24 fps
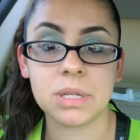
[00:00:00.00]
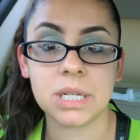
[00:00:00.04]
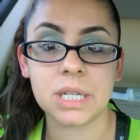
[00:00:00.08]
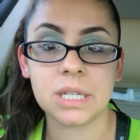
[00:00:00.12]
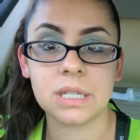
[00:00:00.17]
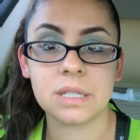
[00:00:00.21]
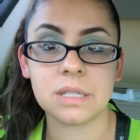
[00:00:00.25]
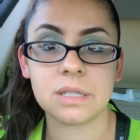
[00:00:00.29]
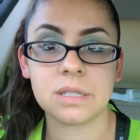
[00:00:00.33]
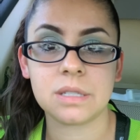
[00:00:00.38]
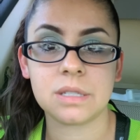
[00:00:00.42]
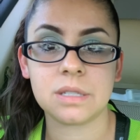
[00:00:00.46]

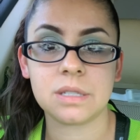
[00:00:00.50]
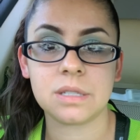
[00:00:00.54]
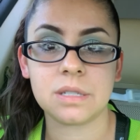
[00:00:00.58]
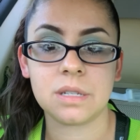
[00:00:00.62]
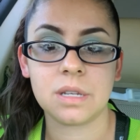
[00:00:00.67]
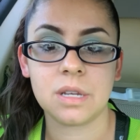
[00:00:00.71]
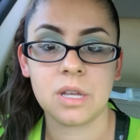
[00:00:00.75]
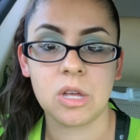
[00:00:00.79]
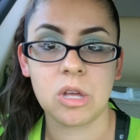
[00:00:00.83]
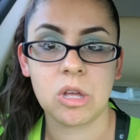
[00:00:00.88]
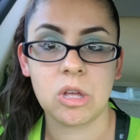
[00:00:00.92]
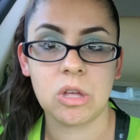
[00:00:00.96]
minutes
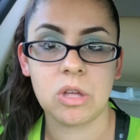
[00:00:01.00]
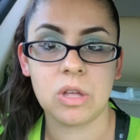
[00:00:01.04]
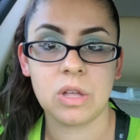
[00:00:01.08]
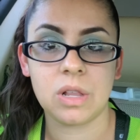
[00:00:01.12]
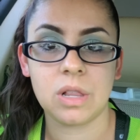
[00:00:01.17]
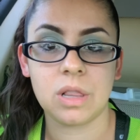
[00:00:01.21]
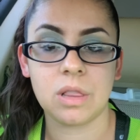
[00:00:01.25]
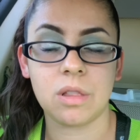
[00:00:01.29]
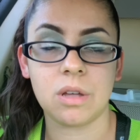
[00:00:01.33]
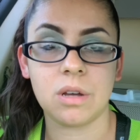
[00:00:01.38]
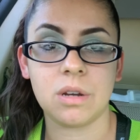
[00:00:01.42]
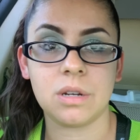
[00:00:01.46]

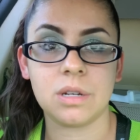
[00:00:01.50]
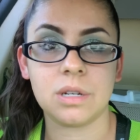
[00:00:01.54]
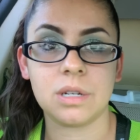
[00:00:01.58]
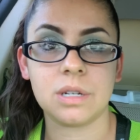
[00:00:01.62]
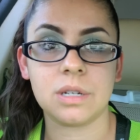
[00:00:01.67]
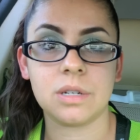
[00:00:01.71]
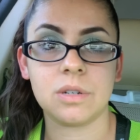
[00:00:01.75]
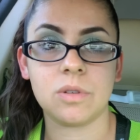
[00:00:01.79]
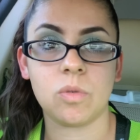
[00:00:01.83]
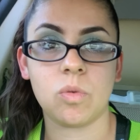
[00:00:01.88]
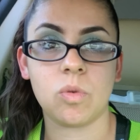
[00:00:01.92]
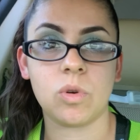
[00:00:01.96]

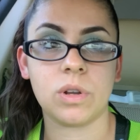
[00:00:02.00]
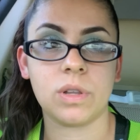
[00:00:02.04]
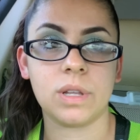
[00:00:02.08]
long or